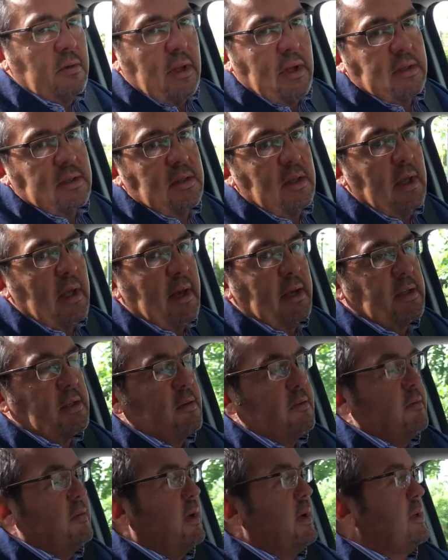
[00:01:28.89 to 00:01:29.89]
That's the S
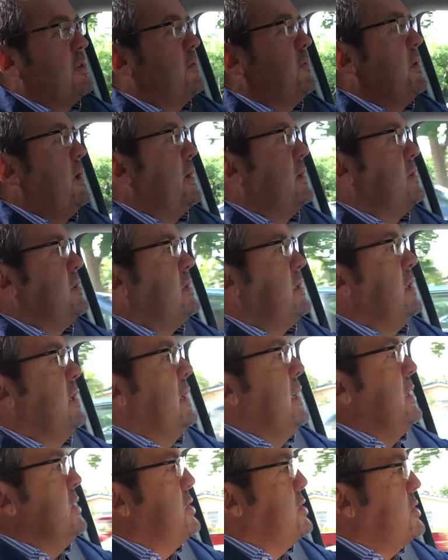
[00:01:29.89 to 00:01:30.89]
of SVIC.
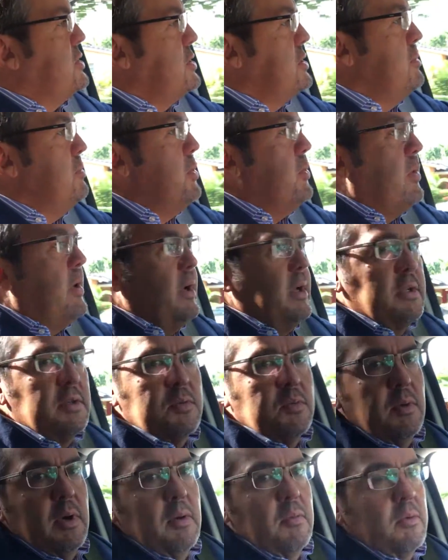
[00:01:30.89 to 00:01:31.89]

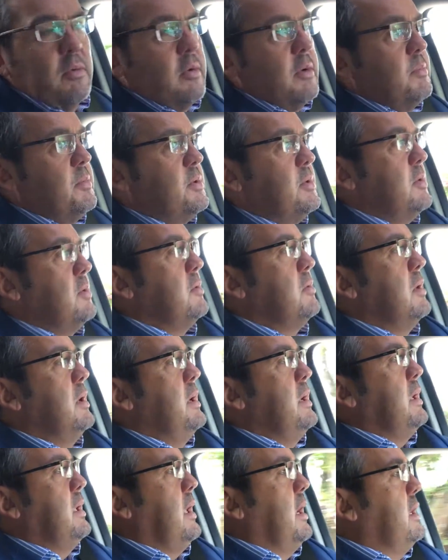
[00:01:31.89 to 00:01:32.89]
Summarize where we're up to.
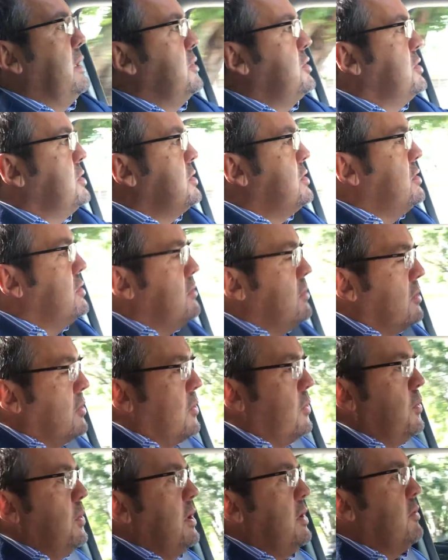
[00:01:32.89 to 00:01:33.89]
Kind of just do a
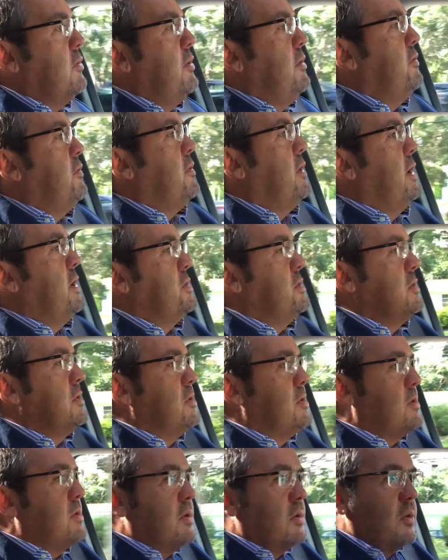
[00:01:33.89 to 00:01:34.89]
quick refresh, or
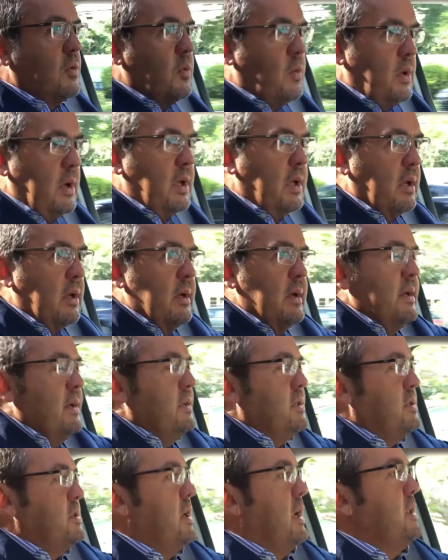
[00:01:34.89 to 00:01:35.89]
just a quick
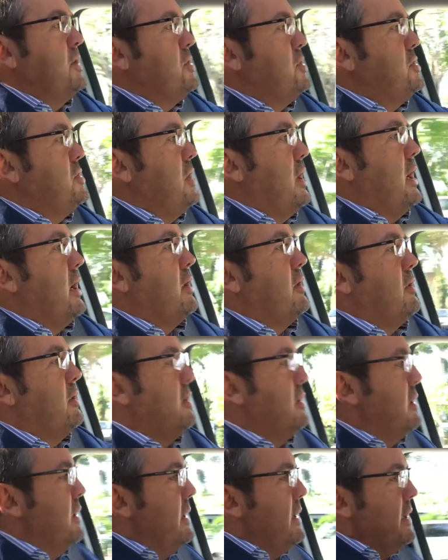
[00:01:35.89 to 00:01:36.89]
sense check
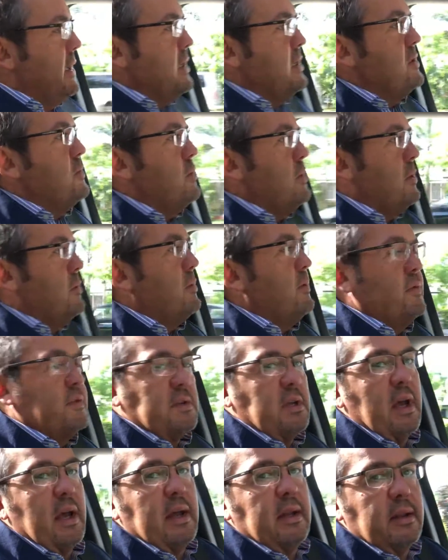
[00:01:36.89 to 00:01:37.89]
that here's what we've
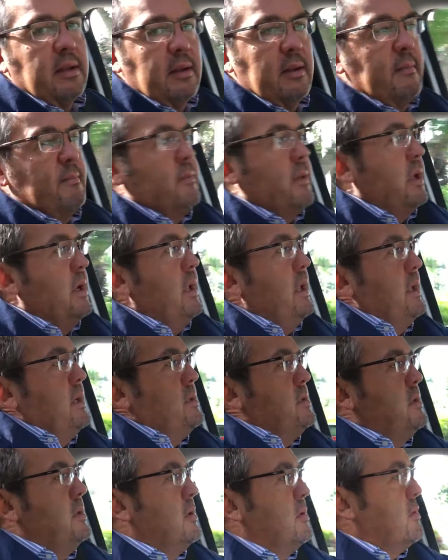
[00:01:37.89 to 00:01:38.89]
said and
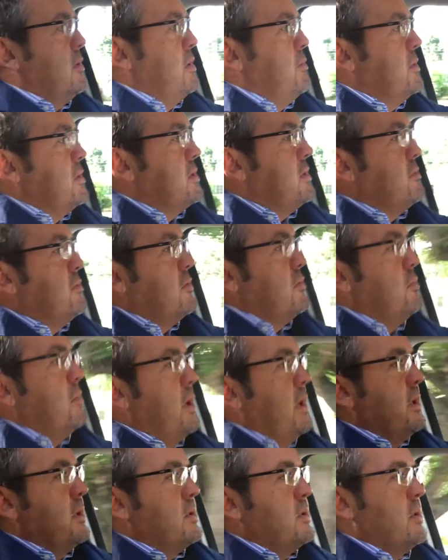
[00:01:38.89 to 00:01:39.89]
here's the agreements that we've
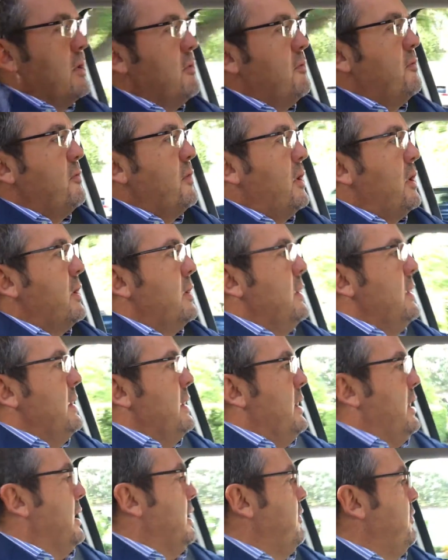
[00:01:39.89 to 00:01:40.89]
made so far.
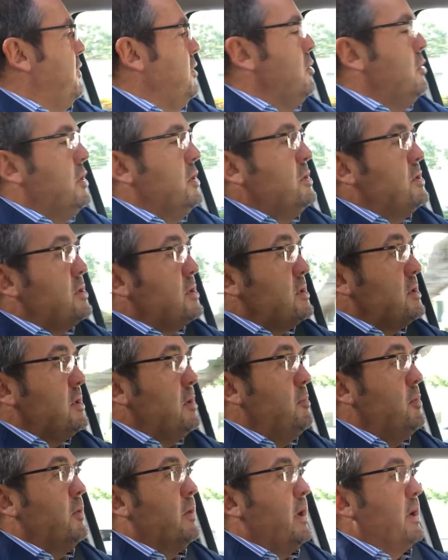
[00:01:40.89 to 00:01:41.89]
And if you can
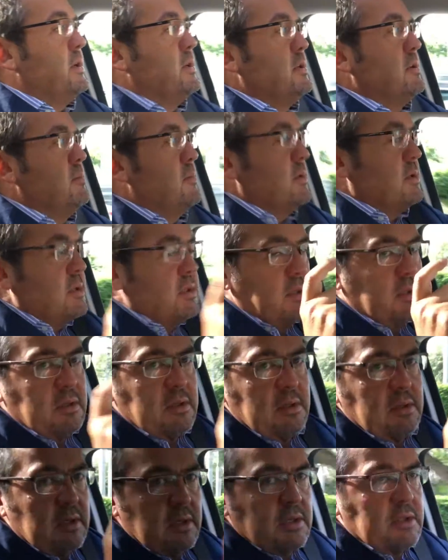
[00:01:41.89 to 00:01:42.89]
summarize them as
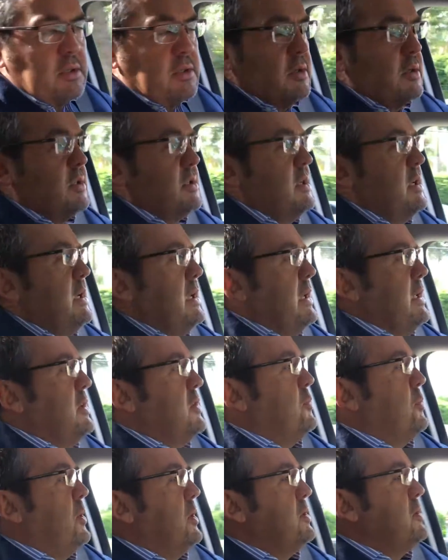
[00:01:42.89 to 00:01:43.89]
succinctly
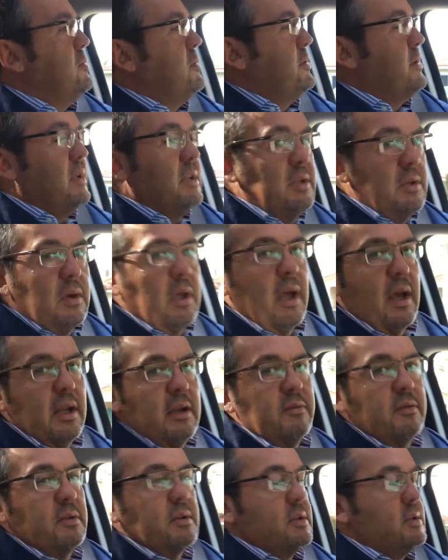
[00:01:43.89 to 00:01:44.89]
as possible, then you kind
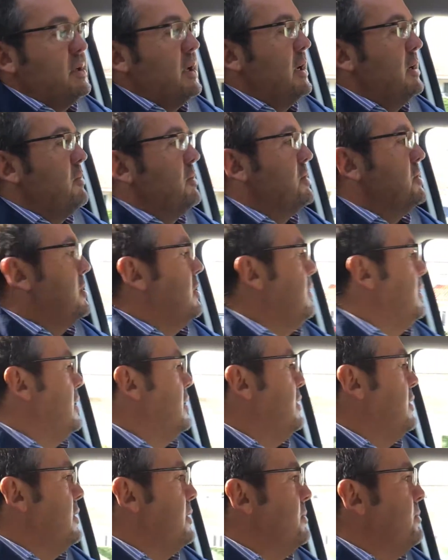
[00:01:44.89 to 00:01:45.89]
of understand what's
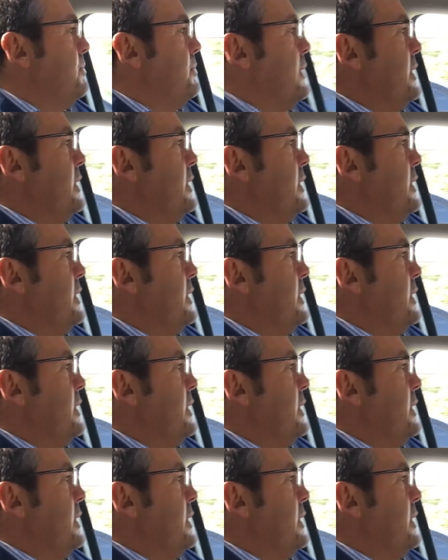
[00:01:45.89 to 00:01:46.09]
going on.